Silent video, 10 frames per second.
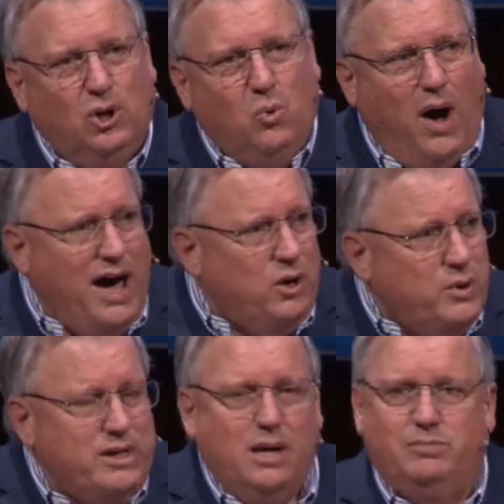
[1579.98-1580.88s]
Why do we
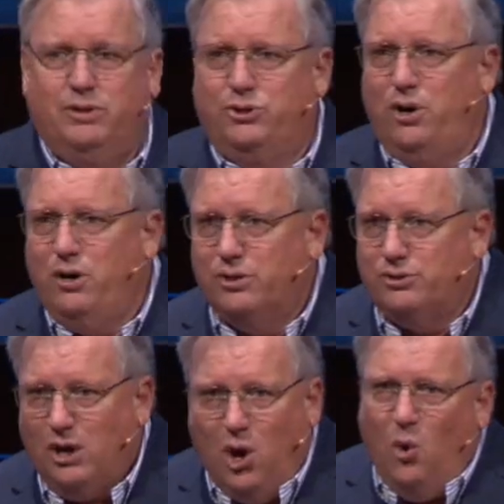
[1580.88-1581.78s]
come to
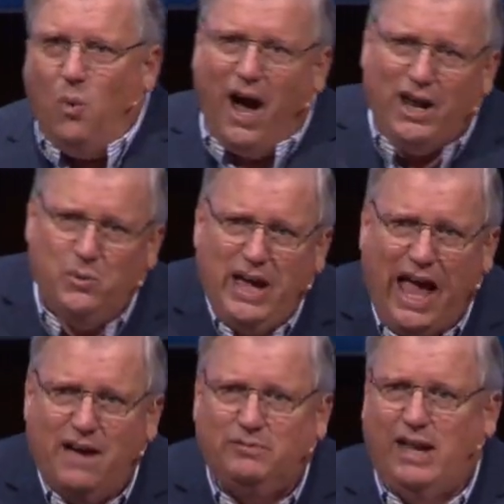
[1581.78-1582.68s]
church? Why do we
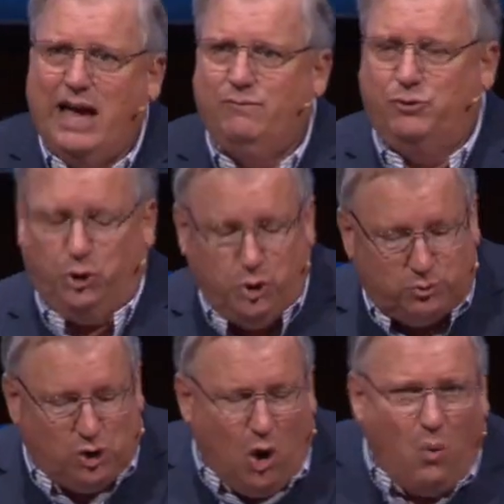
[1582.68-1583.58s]
have life groups?